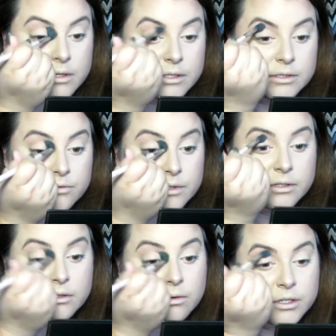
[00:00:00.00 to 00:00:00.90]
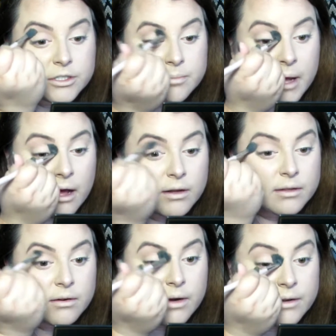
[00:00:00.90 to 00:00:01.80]
It's a really gorgeous palette
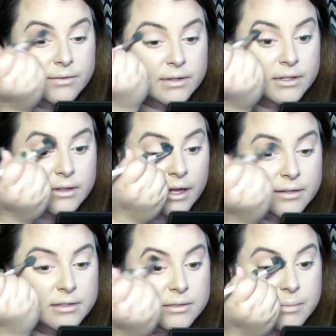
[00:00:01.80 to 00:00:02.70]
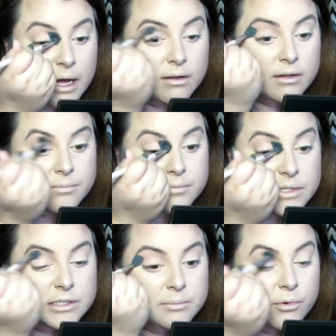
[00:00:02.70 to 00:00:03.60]
though. I really like this palette.
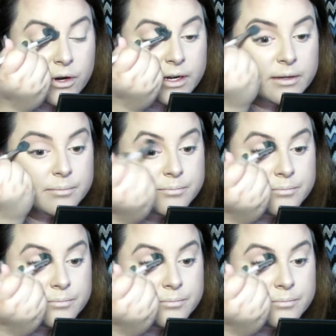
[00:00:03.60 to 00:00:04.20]
It's pretty.